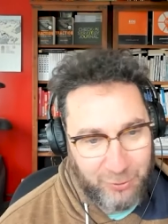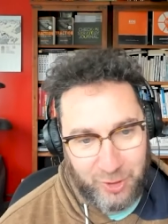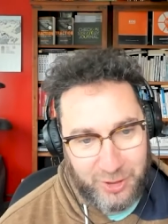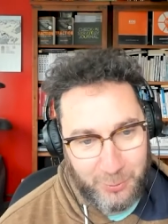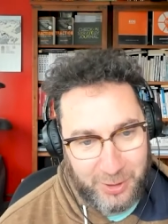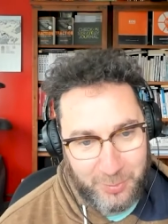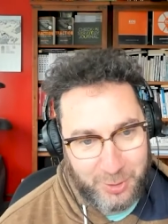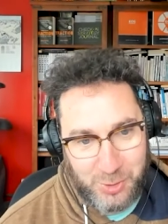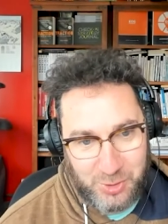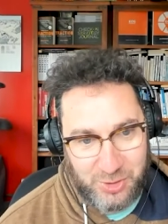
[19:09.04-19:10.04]
really well
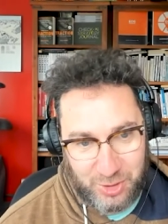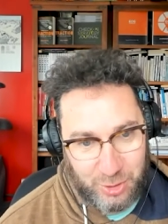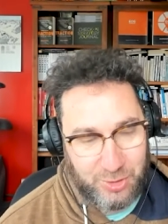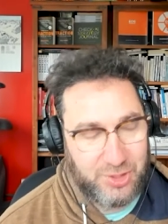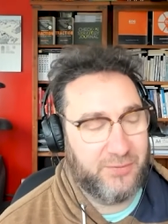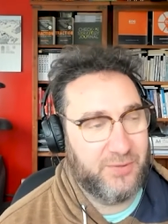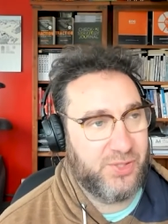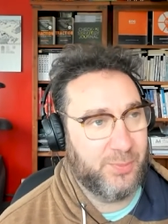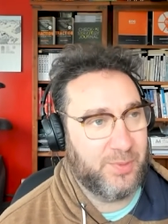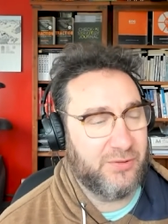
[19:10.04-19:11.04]
because there's a huge level of
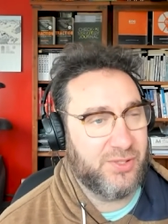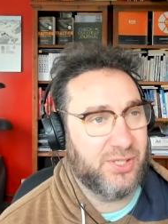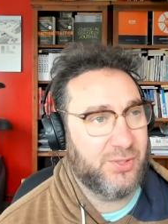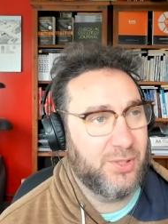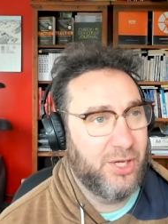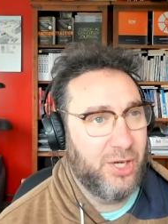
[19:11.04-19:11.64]
similarities.